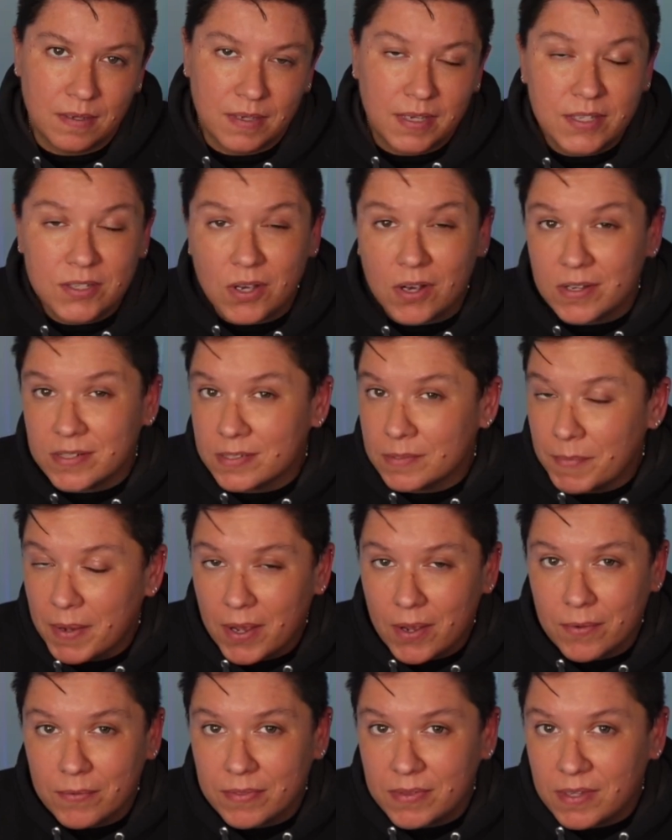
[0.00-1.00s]
He talks
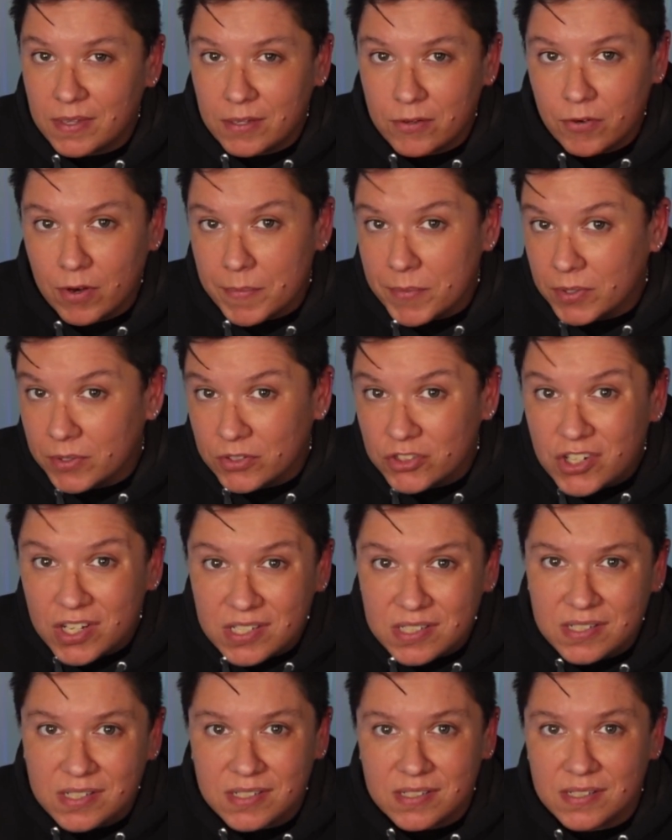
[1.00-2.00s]
about the criminal
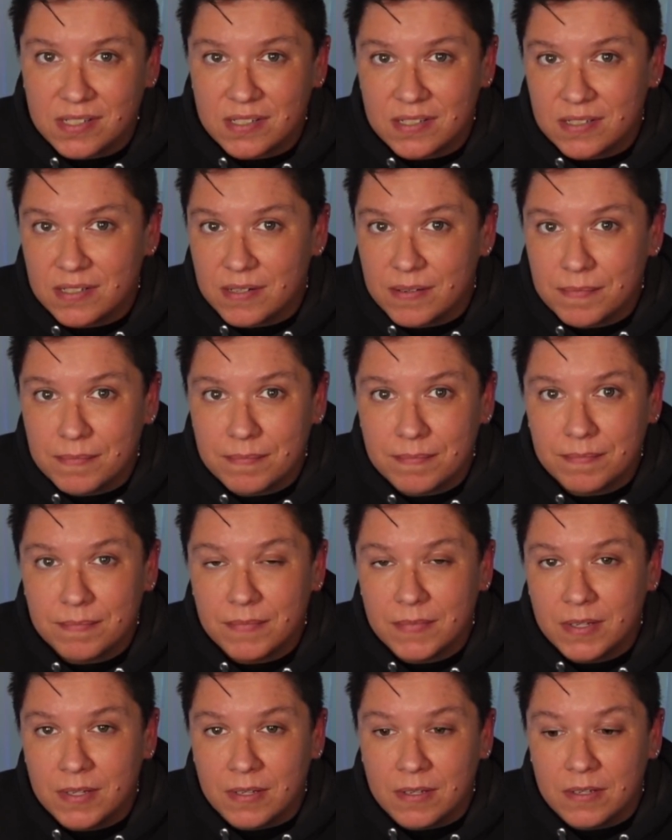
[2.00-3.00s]
justice system,
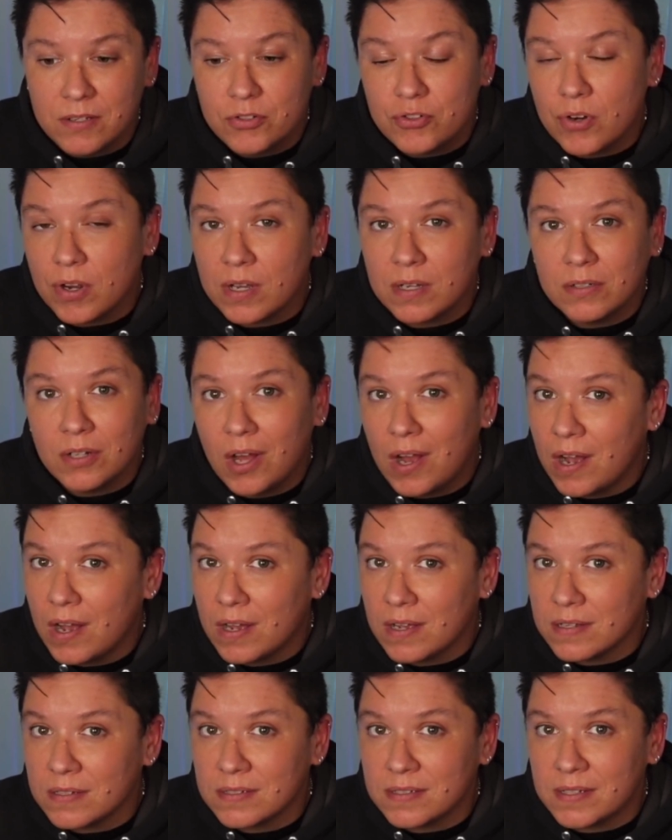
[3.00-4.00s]
drug
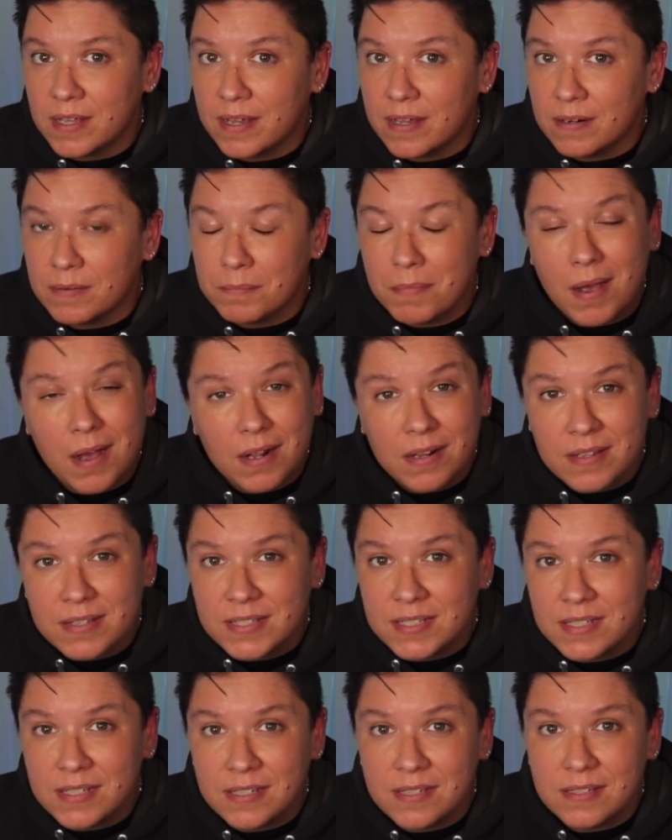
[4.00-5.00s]
laws and
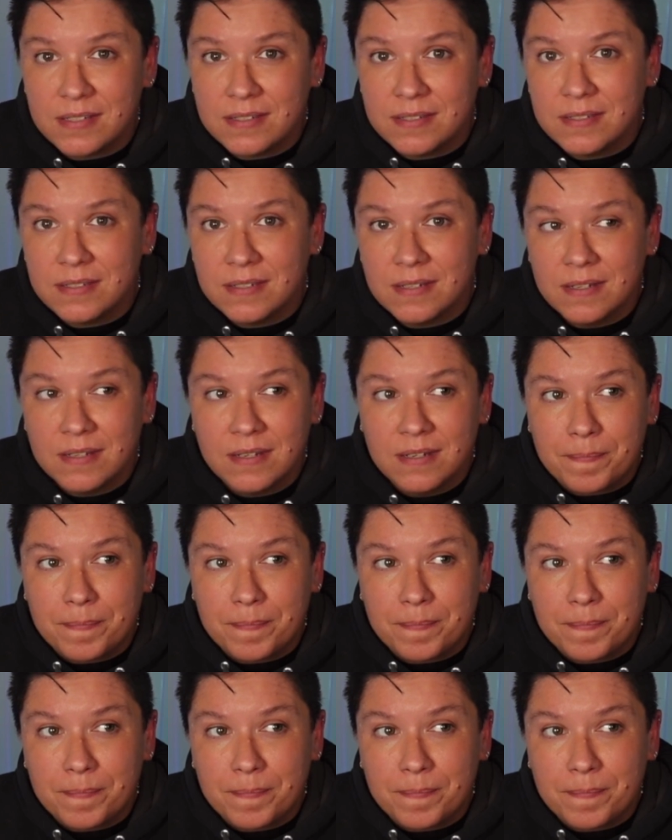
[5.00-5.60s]
policies,